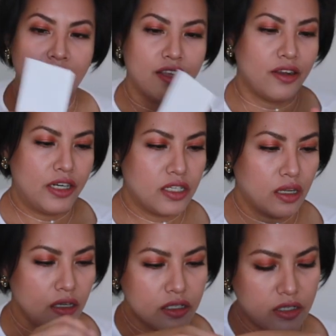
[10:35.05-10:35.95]
there's
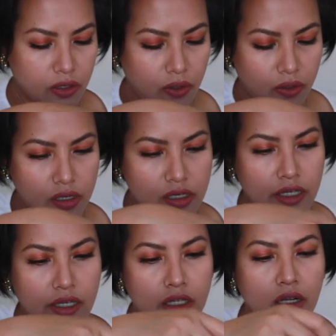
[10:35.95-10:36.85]
also this
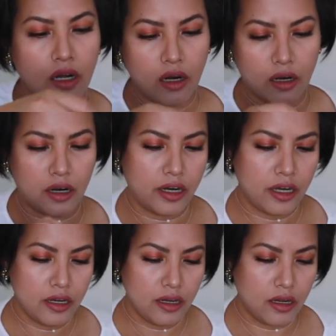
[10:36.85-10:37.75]
little card.